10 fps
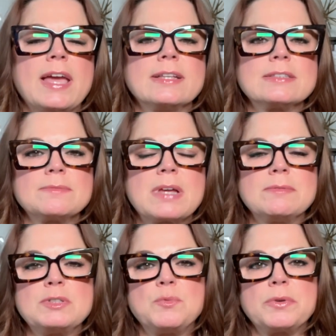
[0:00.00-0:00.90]
and
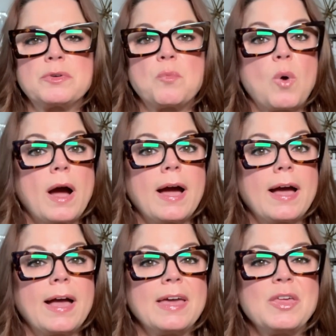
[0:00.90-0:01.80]
sometimes you wonder
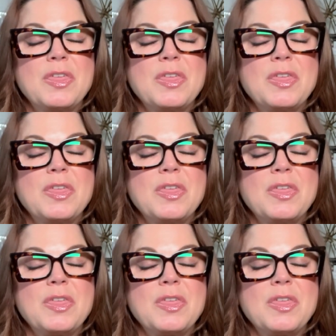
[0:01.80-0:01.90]
why